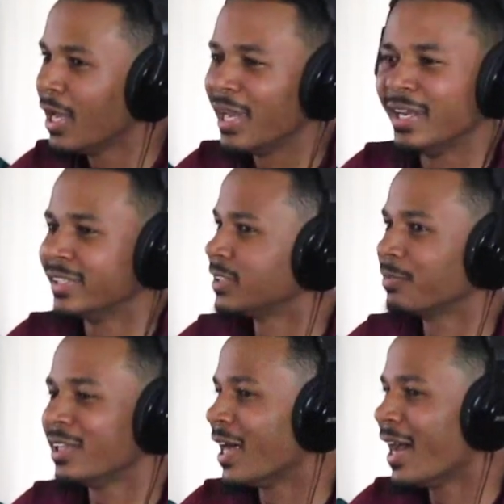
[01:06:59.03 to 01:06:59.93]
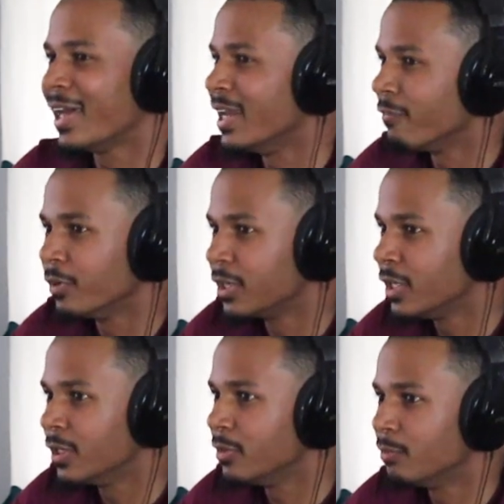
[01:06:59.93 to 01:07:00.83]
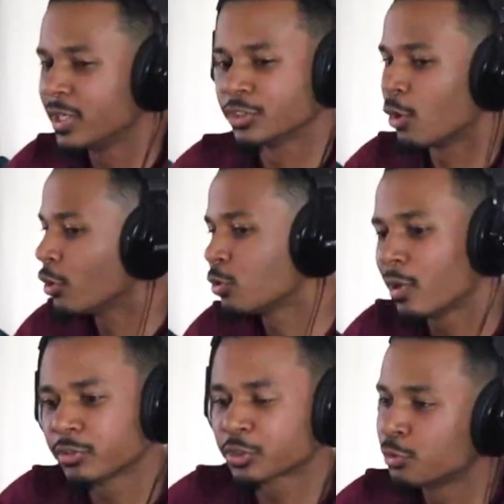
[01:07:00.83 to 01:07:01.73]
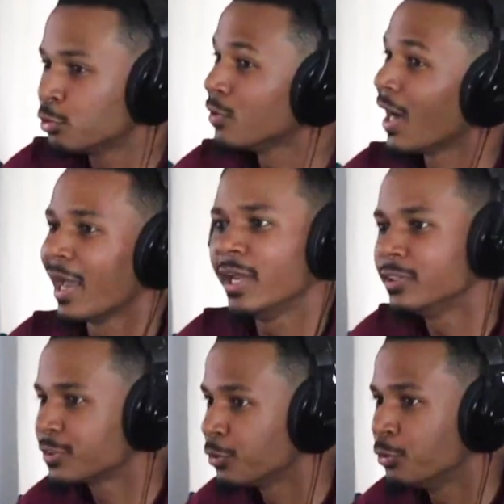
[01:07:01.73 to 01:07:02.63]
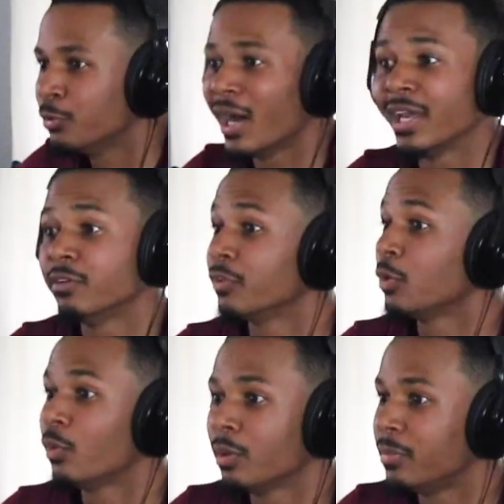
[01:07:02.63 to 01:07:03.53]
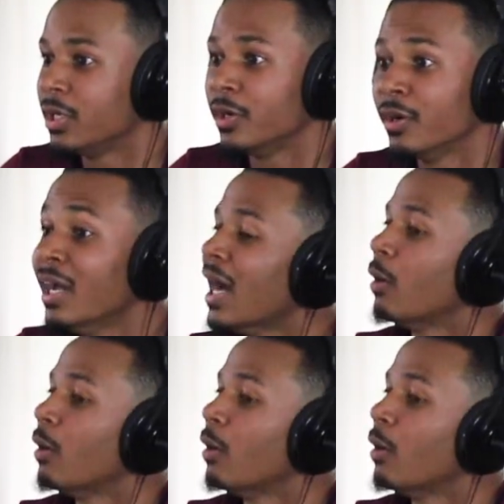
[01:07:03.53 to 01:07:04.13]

And that's something that I never did because all throughout school, I hated school. I didn't really want to be there.